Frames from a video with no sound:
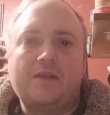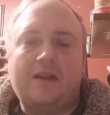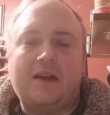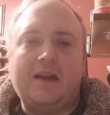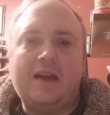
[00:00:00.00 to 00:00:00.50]

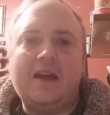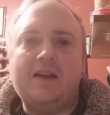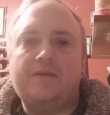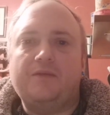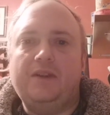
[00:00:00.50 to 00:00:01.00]
that
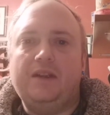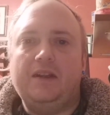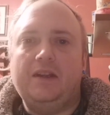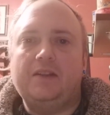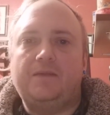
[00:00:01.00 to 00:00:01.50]

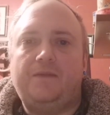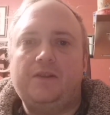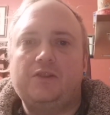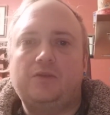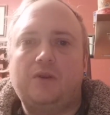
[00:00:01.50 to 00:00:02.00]
every
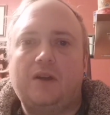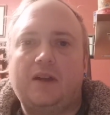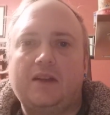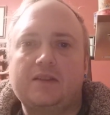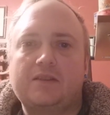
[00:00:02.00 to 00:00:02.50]
individual
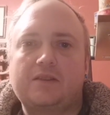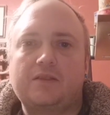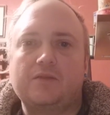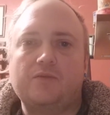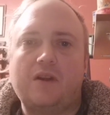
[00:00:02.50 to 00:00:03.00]
has
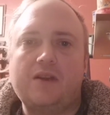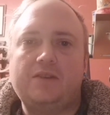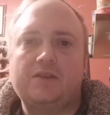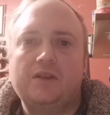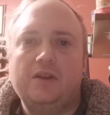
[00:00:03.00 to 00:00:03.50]
the
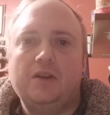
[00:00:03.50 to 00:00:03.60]
right